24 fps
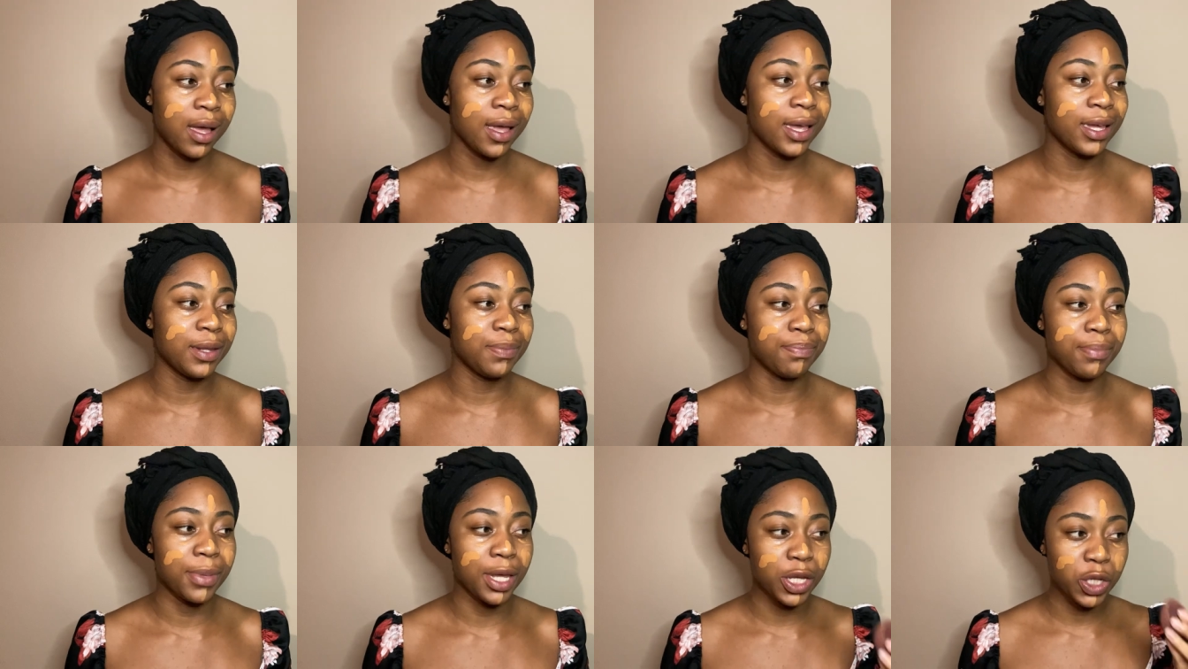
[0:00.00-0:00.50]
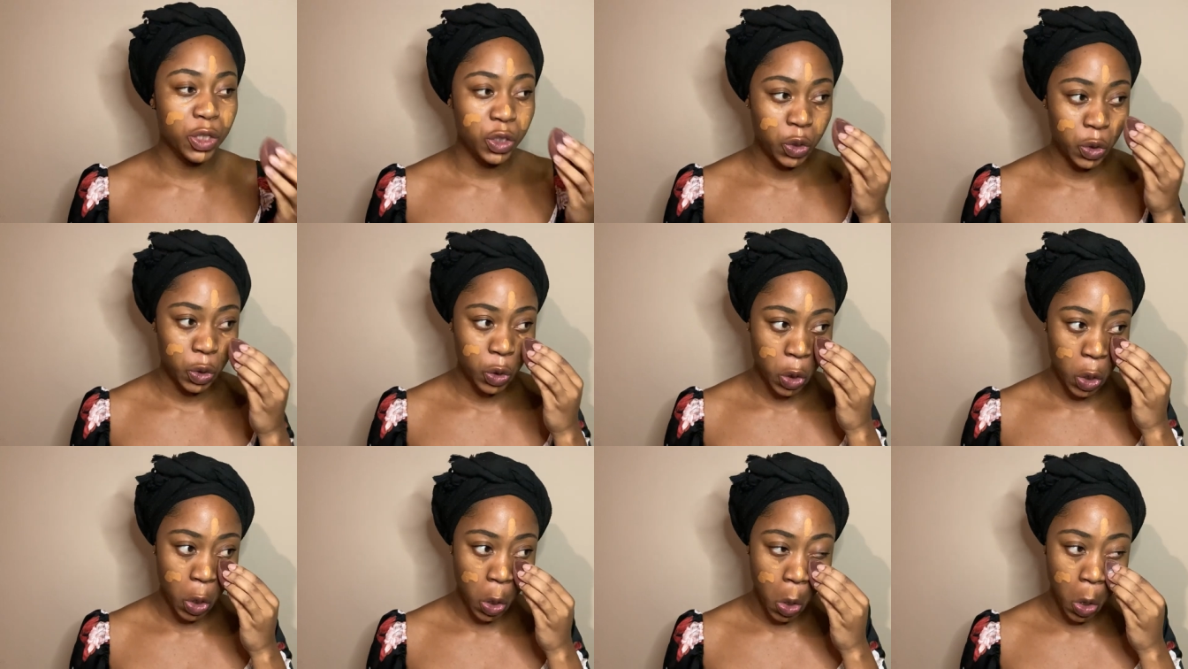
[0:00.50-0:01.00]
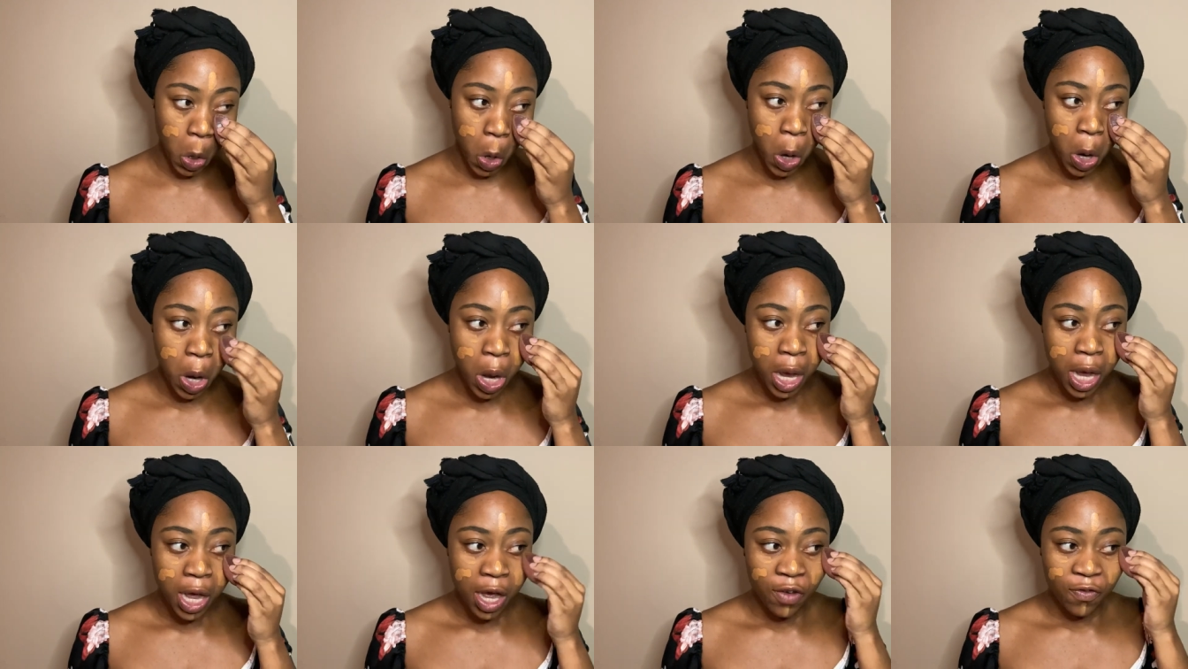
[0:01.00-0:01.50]
It makes your
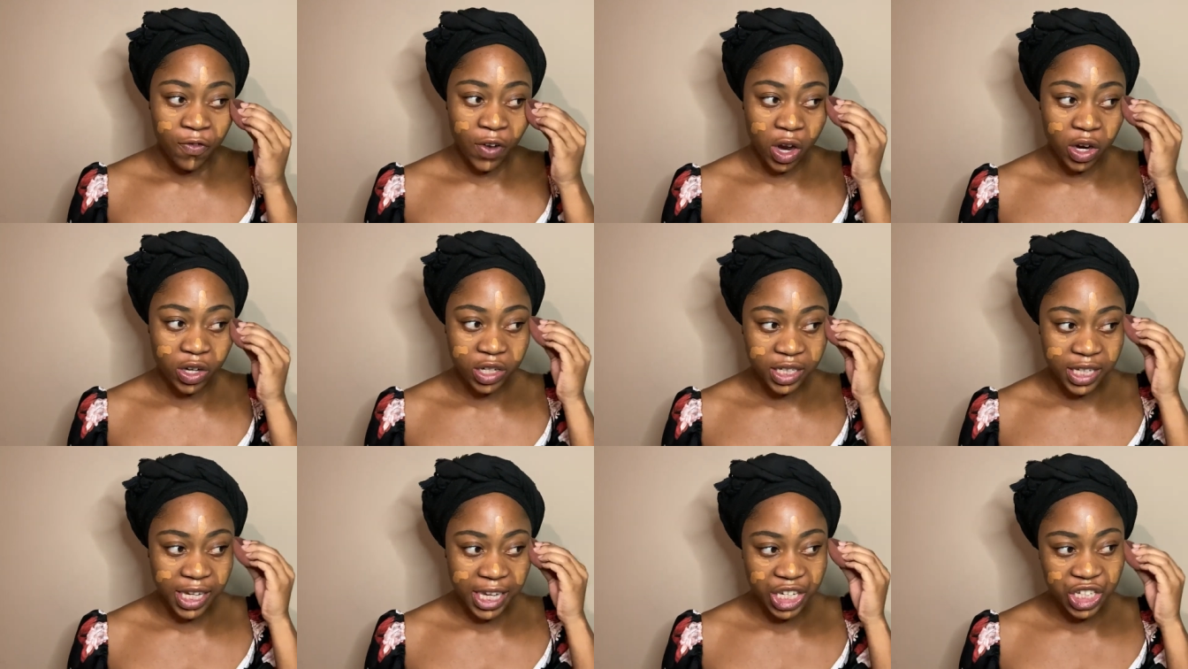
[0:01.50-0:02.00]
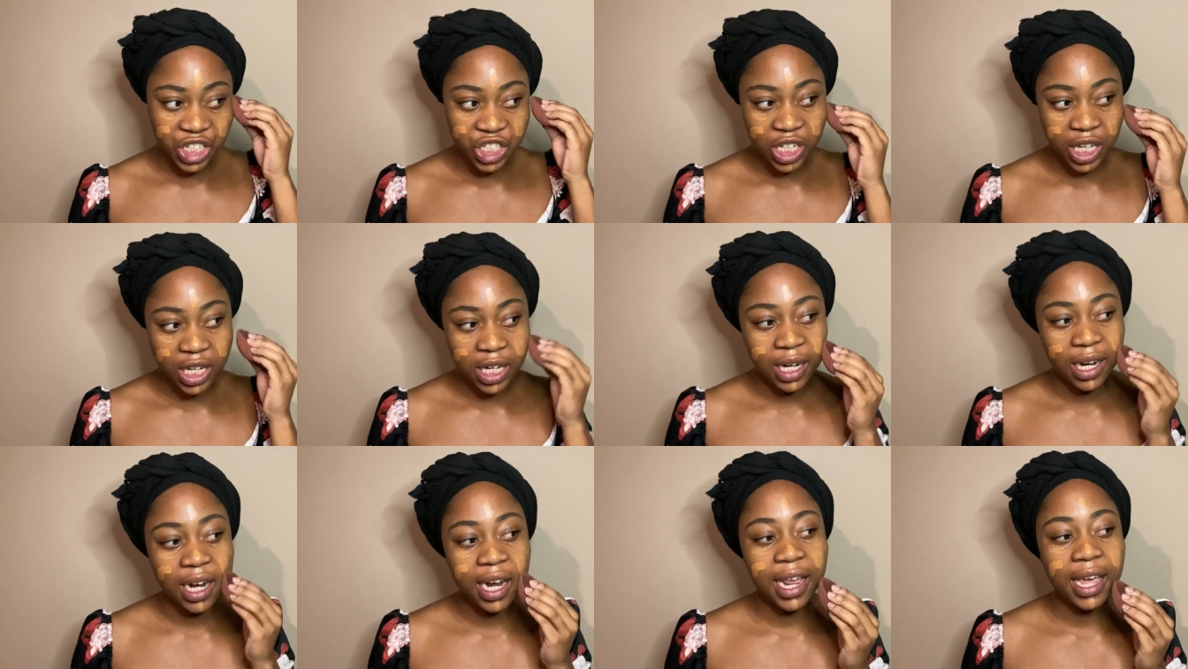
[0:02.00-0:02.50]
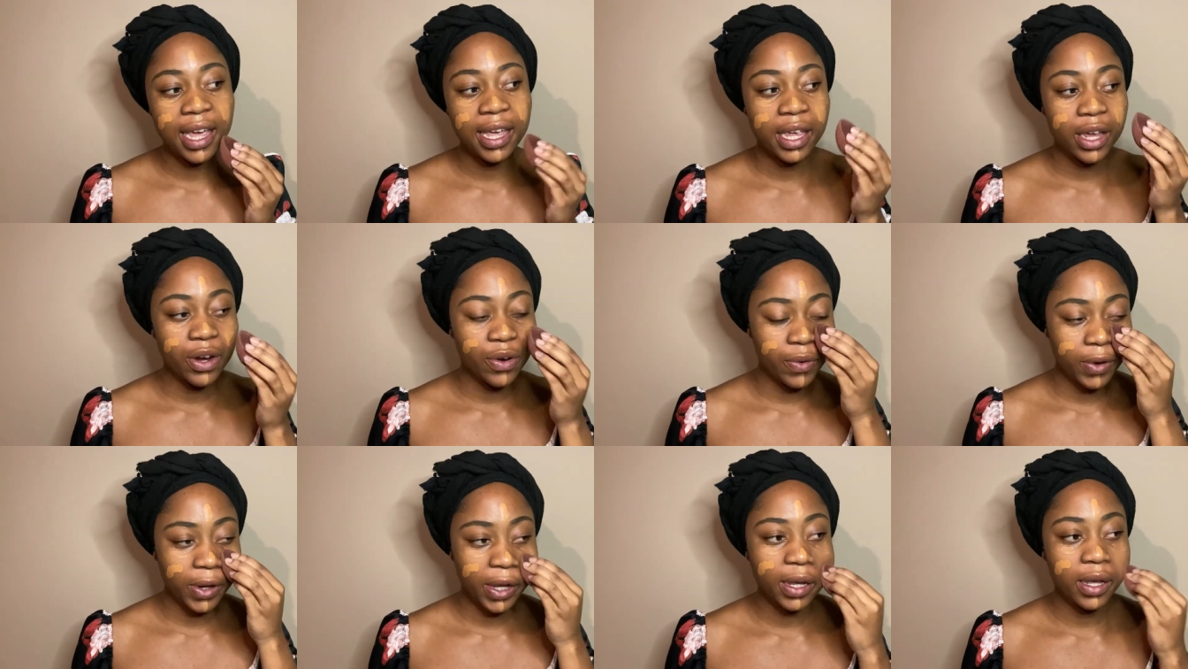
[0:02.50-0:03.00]
foundation
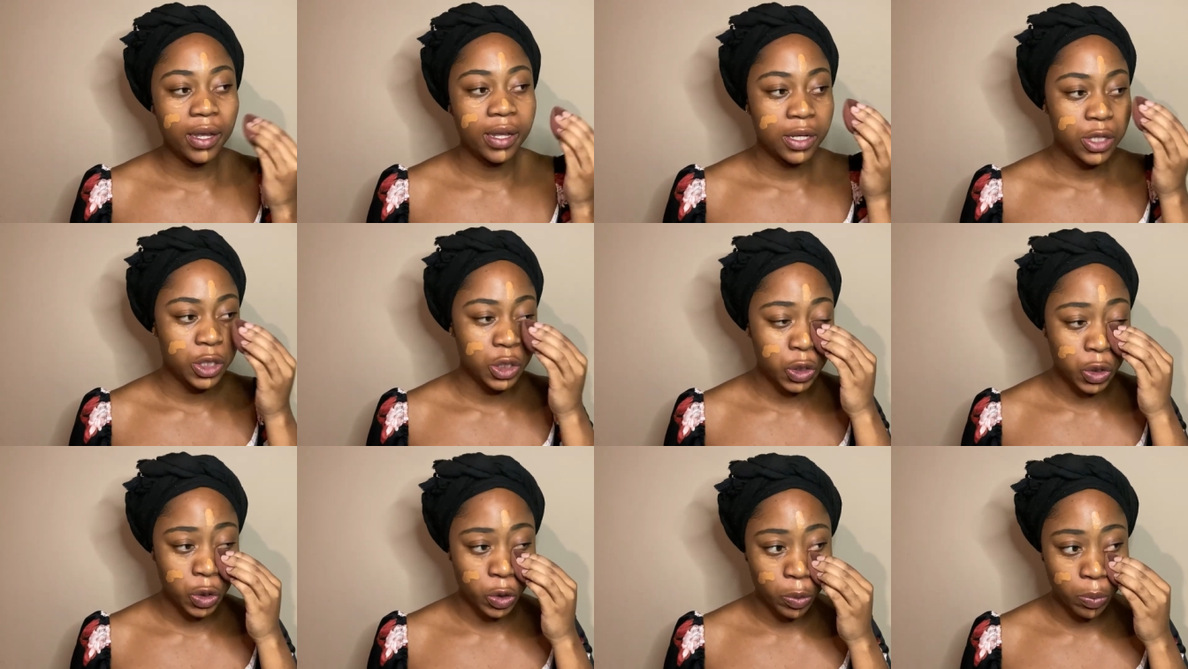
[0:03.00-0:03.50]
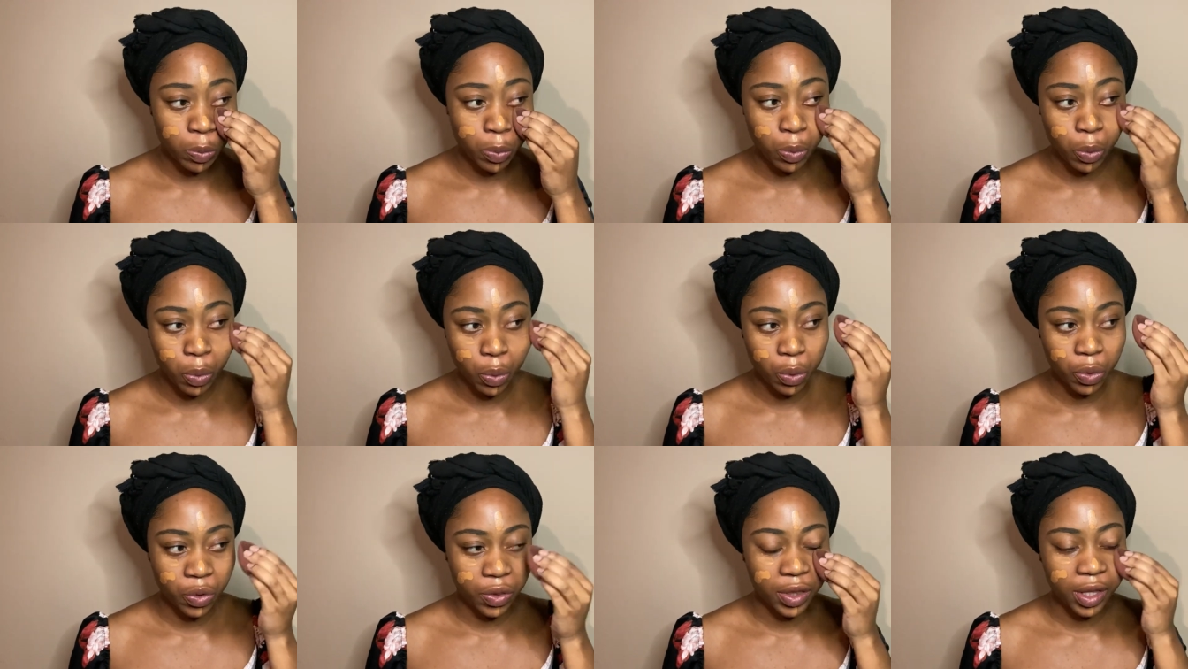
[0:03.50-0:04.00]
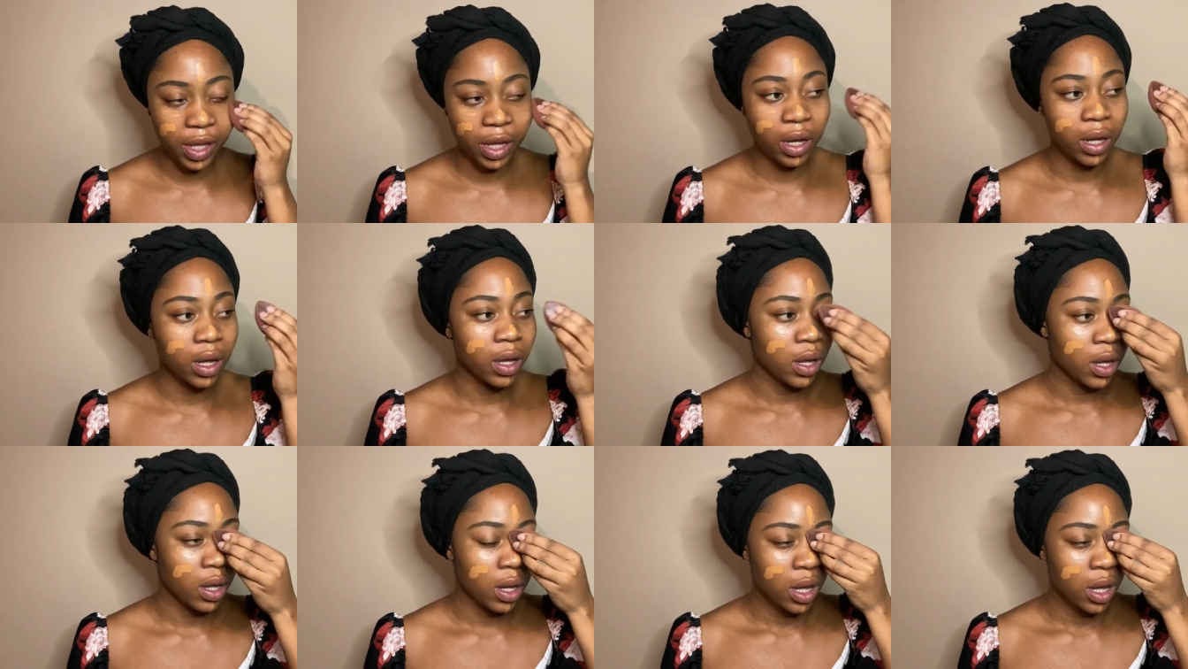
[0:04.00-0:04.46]
layering smoother.